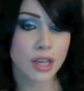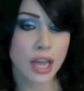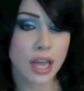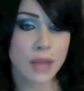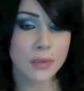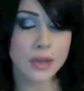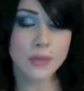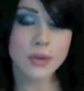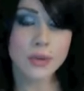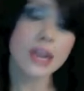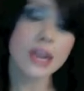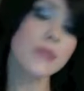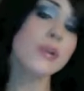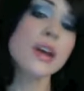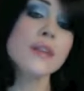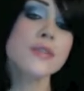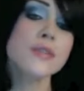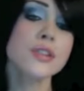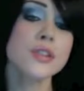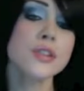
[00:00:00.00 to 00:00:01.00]
mean, it would
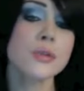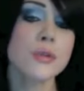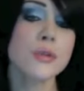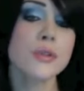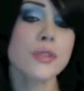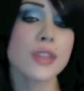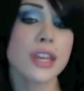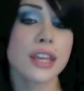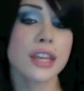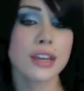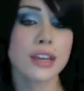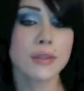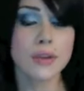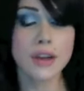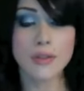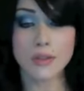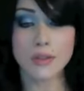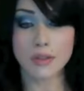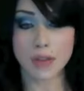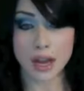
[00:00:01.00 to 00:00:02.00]
have to do with, like, it would
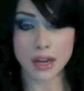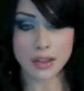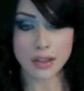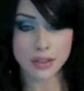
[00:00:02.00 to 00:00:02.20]
have a lot of